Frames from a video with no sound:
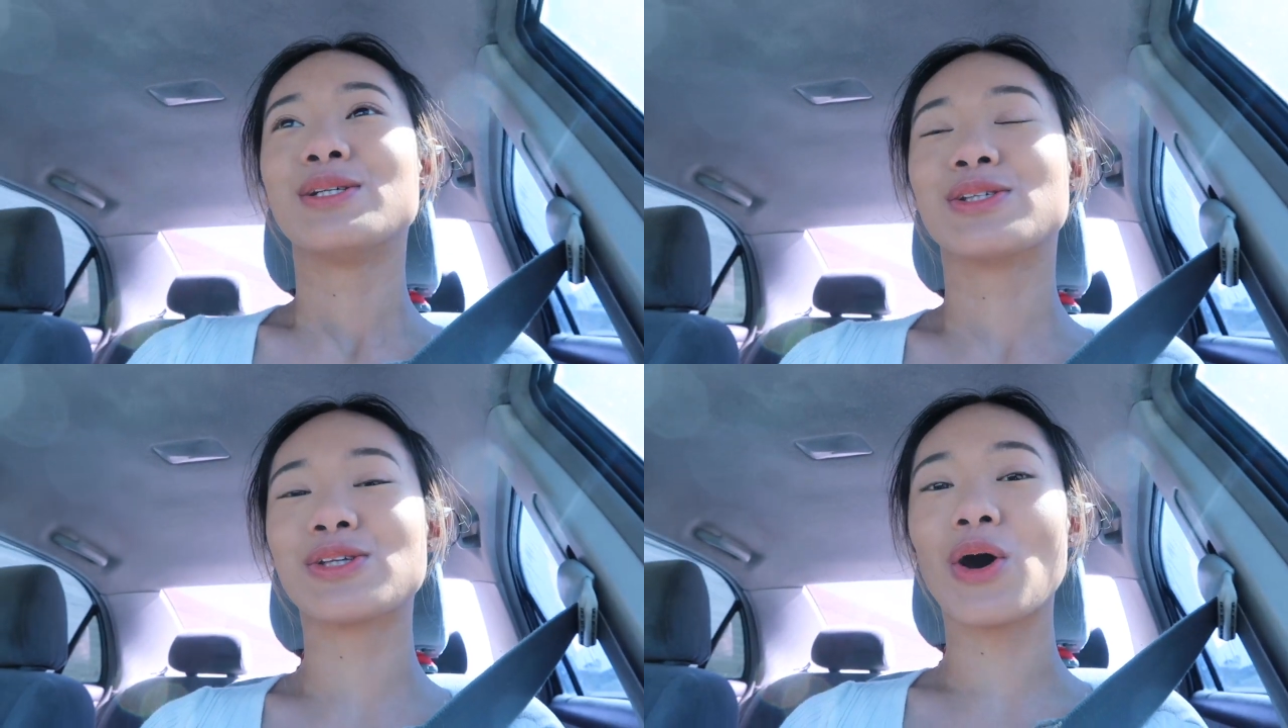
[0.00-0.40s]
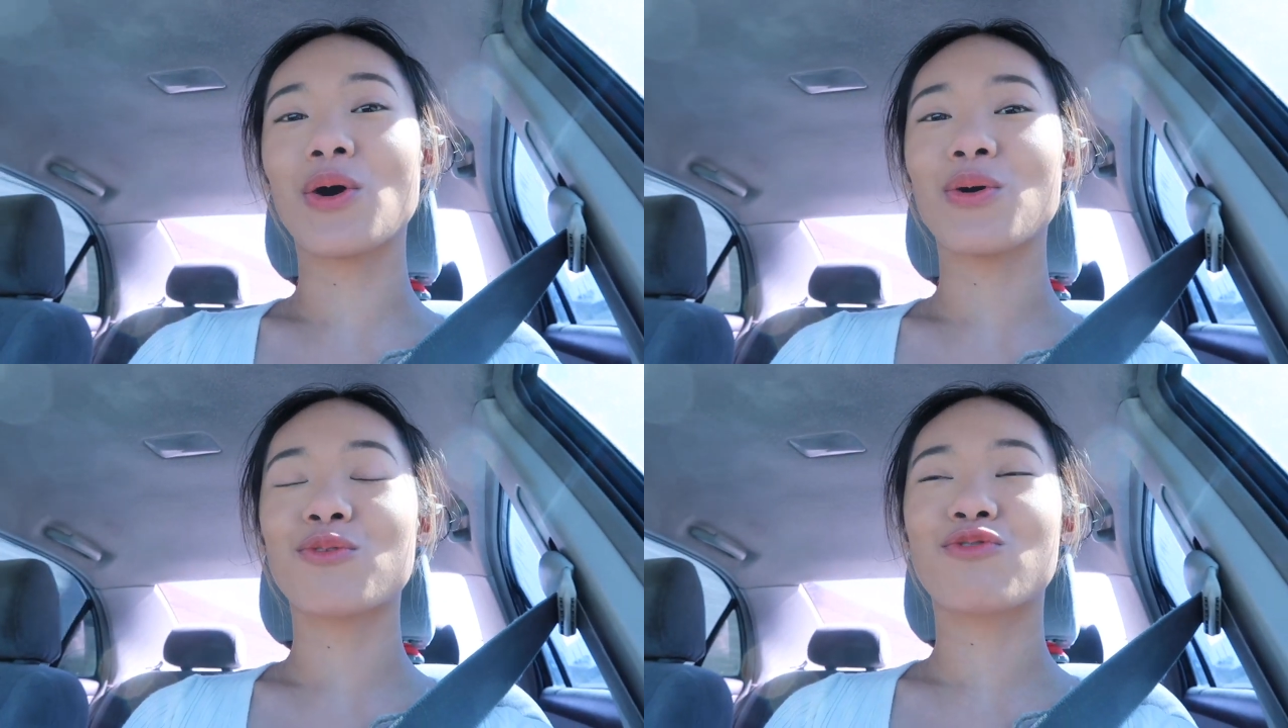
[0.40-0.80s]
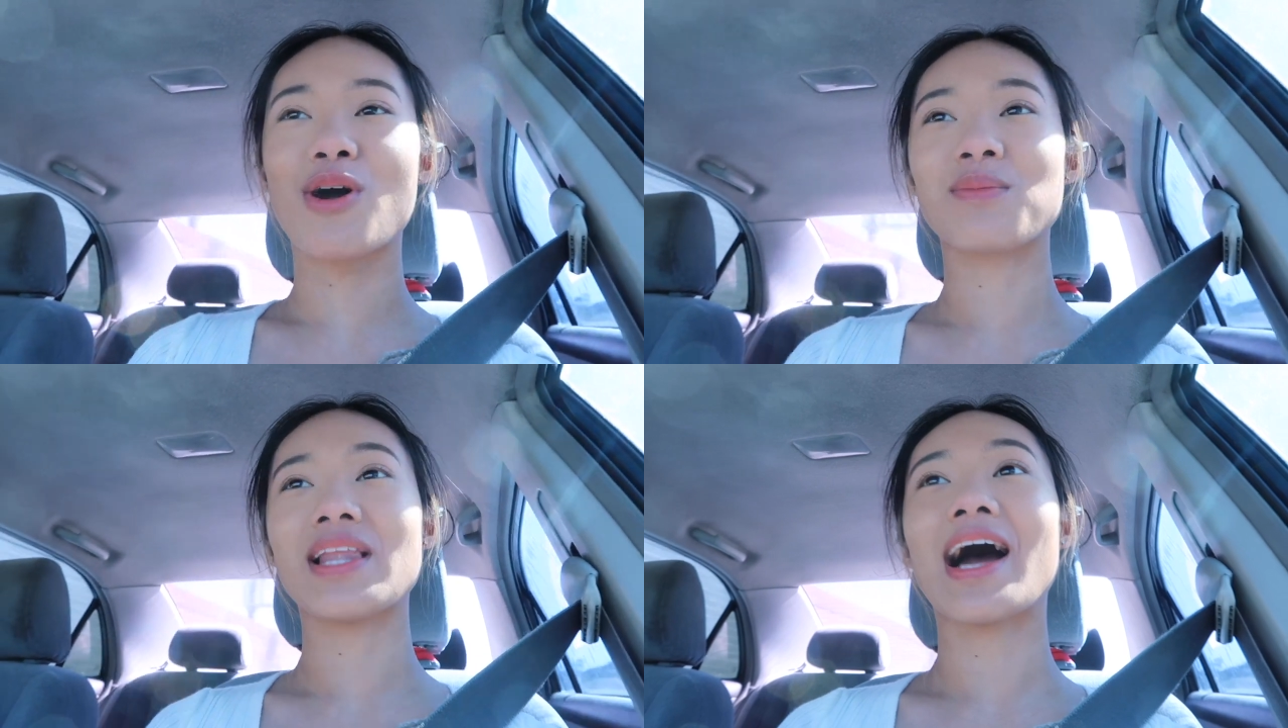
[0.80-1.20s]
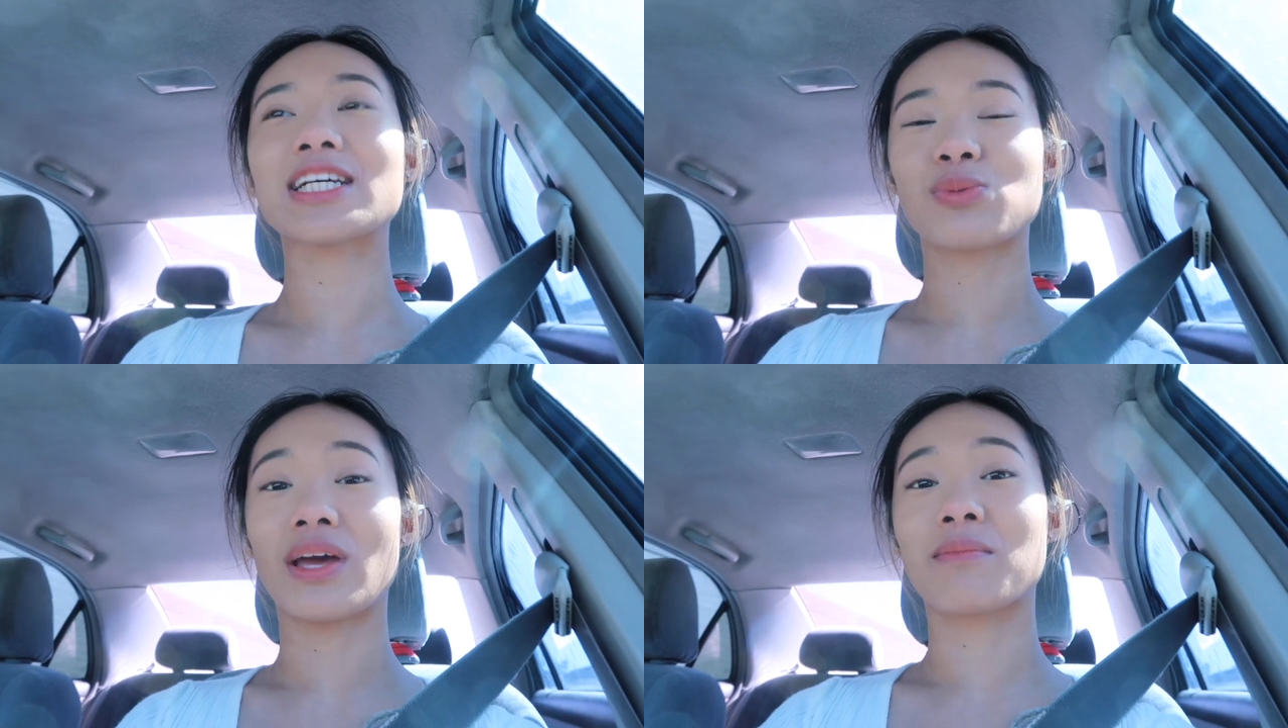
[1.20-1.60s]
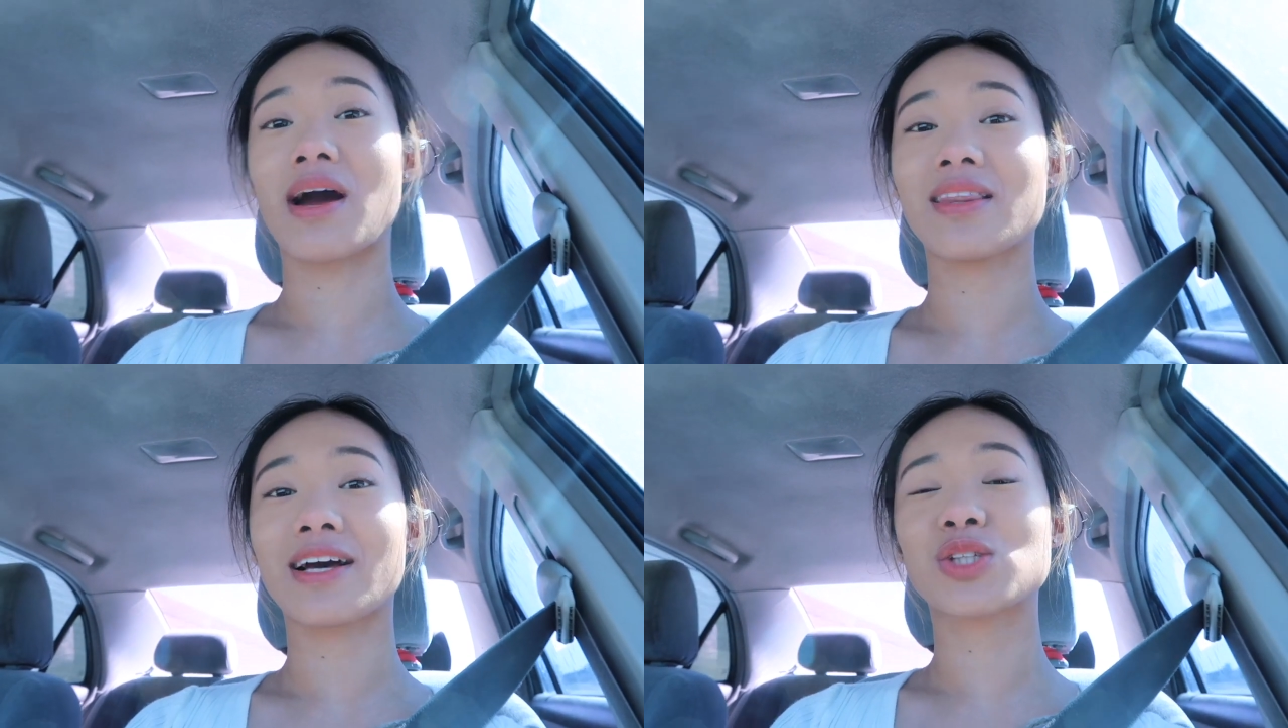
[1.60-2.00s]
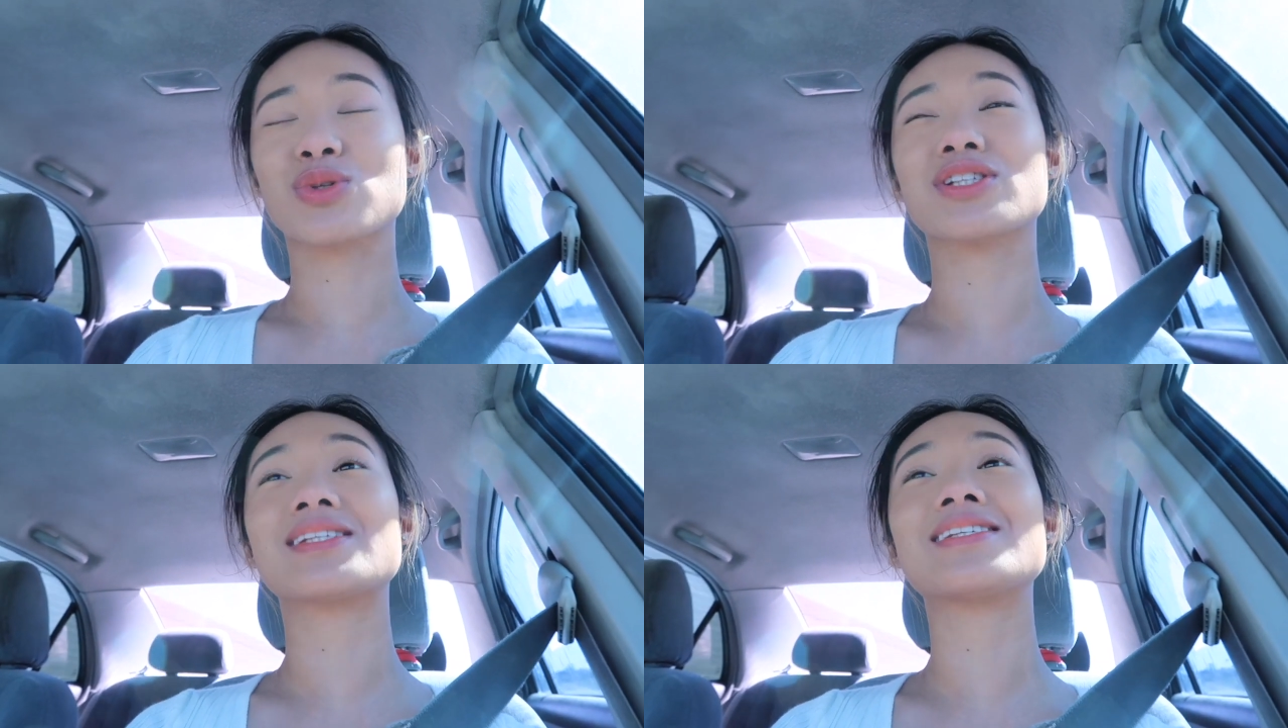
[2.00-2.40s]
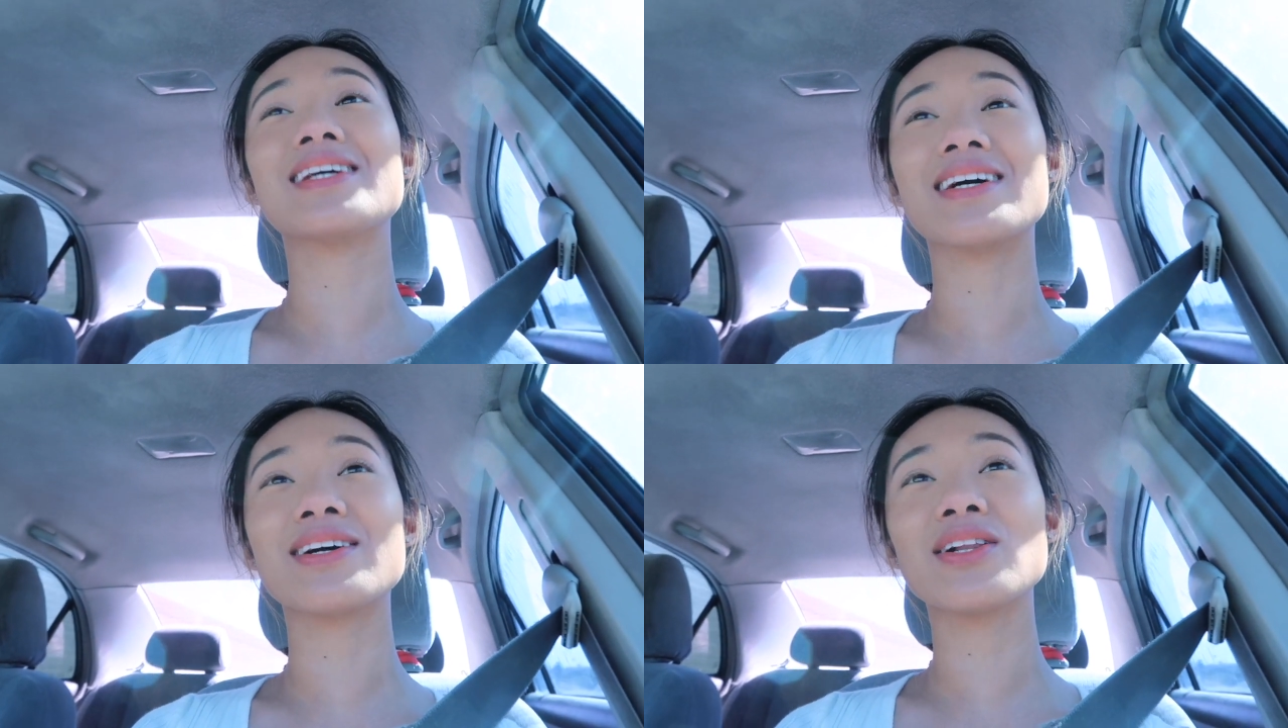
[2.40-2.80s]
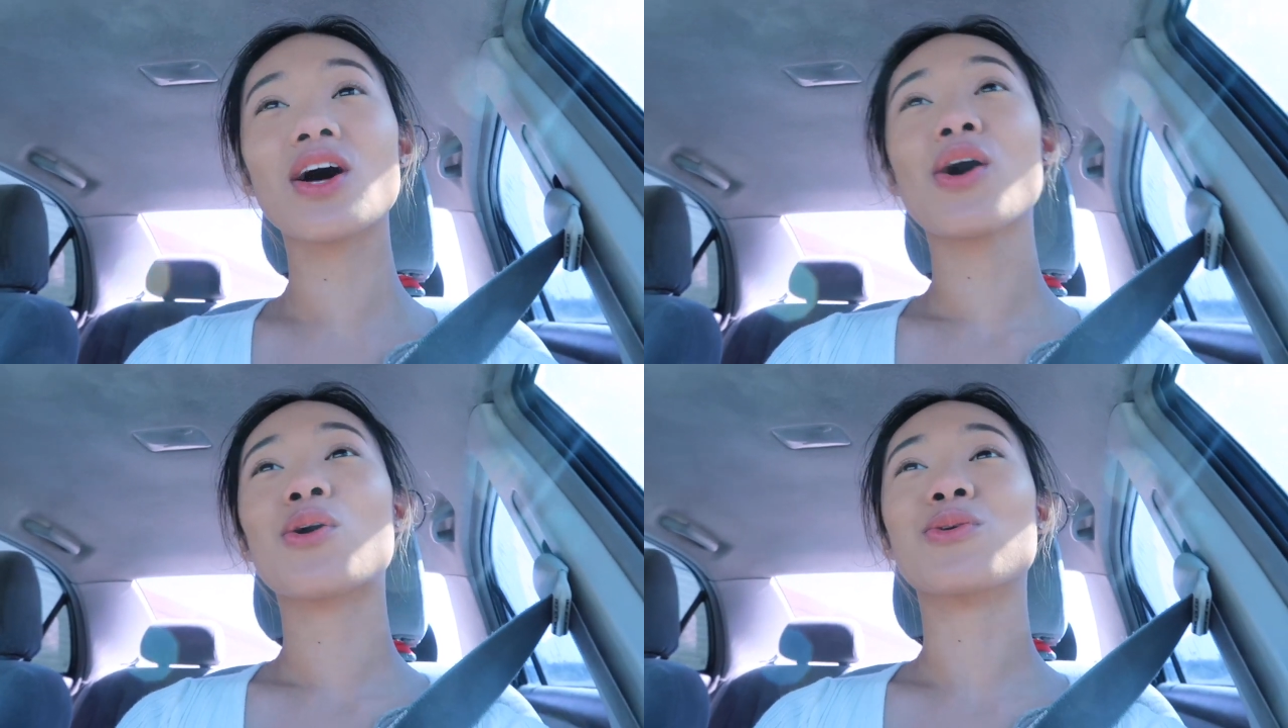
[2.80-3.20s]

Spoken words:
So from last week, my legs were still